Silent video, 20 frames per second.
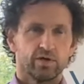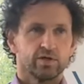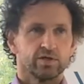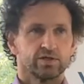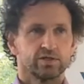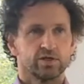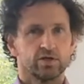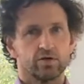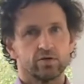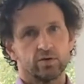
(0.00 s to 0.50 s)

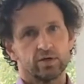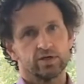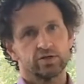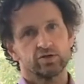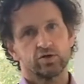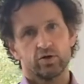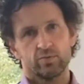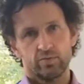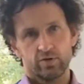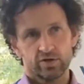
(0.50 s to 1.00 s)
So
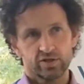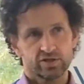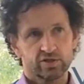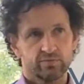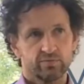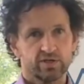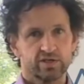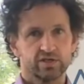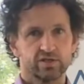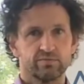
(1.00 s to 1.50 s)
soil moisture
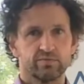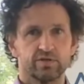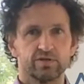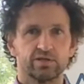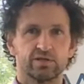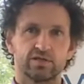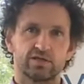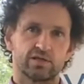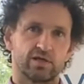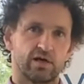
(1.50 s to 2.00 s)

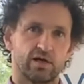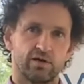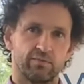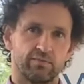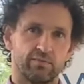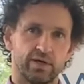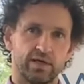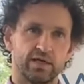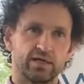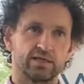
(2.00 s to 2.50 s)
measurements are
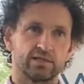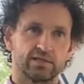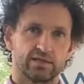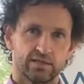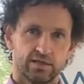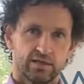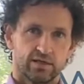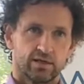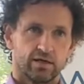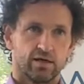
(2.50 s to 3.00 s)
made
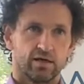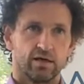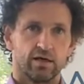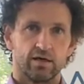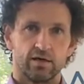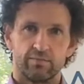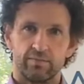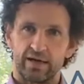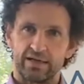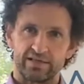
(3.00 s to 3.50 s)

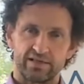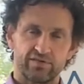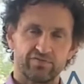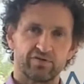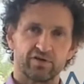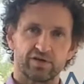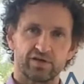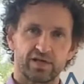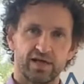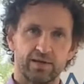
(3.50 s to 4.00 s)
at
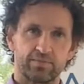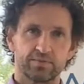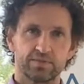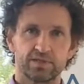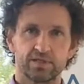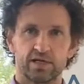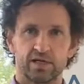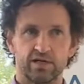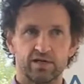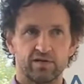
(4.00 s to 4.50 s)
different
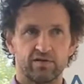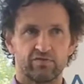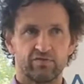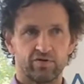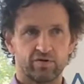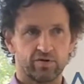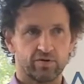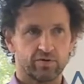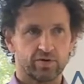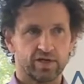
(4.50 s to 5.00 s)
depths and at
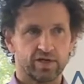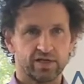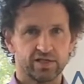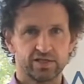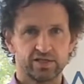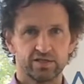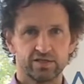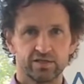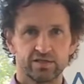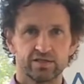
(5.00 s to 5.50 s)
different
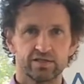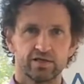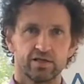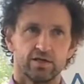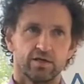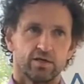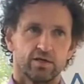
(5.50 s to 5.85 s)
locations.